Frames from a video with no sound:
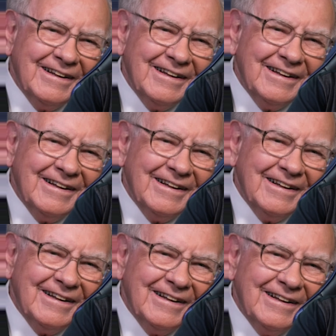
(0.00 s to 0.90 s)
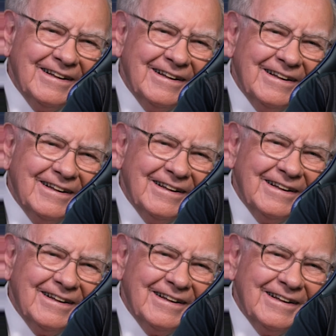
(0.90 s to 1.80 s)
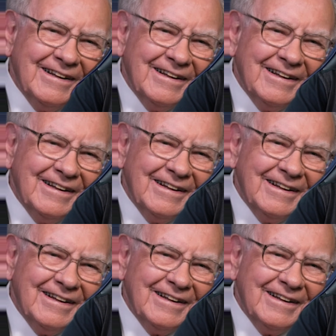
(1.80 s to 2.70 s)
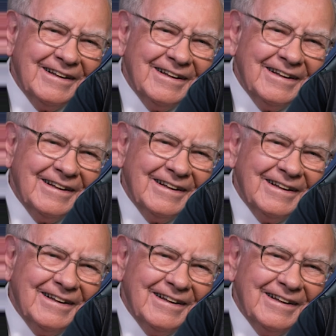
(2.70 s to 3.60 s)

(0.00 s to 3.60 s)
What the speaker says: This person isn't speaking.